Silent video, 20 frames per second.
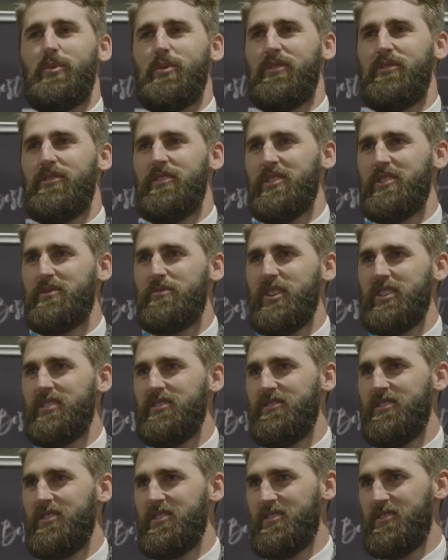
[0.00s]
the first
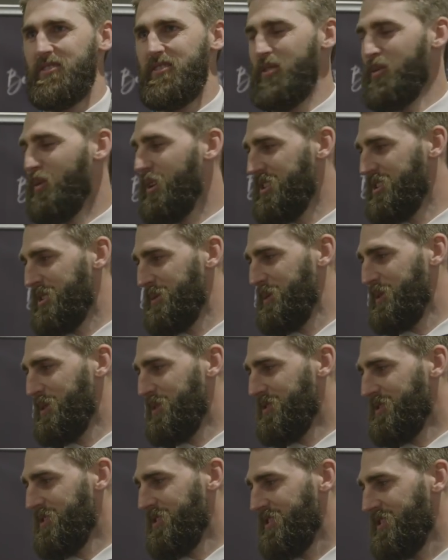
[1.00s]
person who has ever won, to be
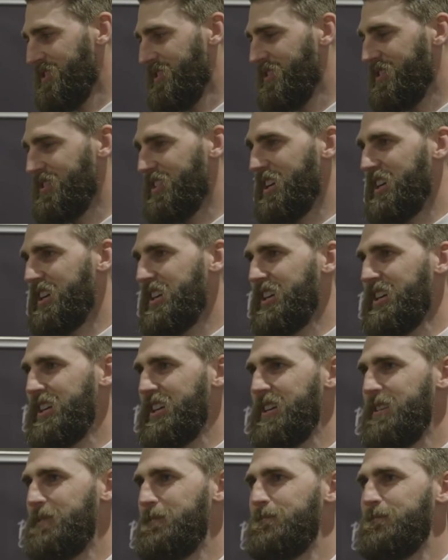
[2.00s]
honest.
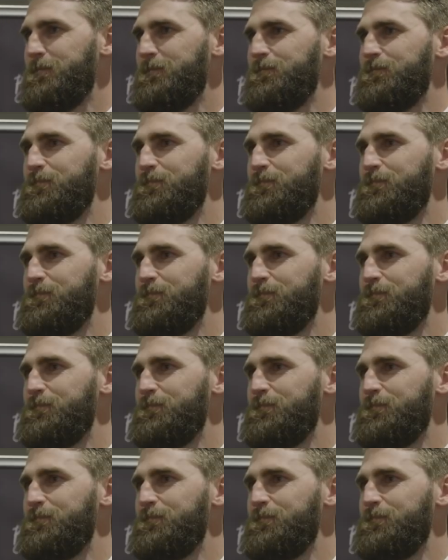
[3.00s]
Um,